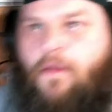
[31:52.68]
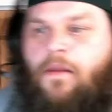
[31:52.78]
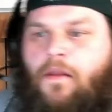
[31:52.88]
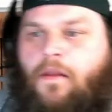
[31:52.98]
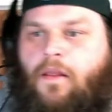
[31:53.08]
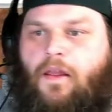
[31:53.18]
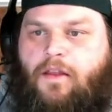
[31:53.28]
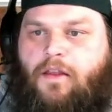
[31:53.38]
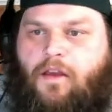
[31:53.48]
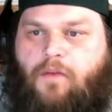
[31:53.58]
There you
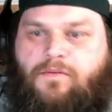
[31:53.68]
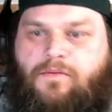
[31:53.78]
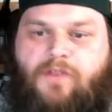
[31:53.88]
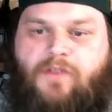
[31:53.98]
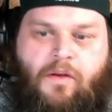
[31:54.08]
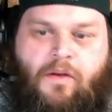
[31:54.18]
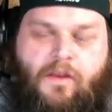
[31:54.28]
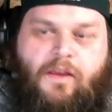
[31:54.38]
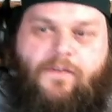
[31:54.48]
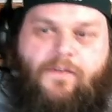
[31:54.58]
go. So if
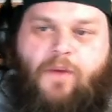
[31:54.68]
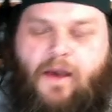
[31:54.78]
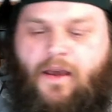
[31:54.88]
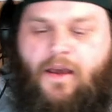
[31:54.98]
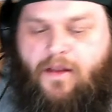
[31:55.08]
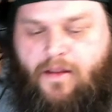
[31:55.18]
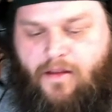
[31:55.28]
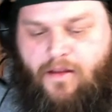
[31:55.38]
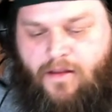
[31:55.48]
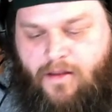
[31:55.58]
you
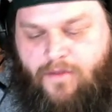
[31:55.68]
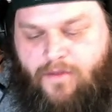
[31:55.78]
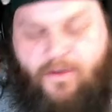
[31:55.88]
keep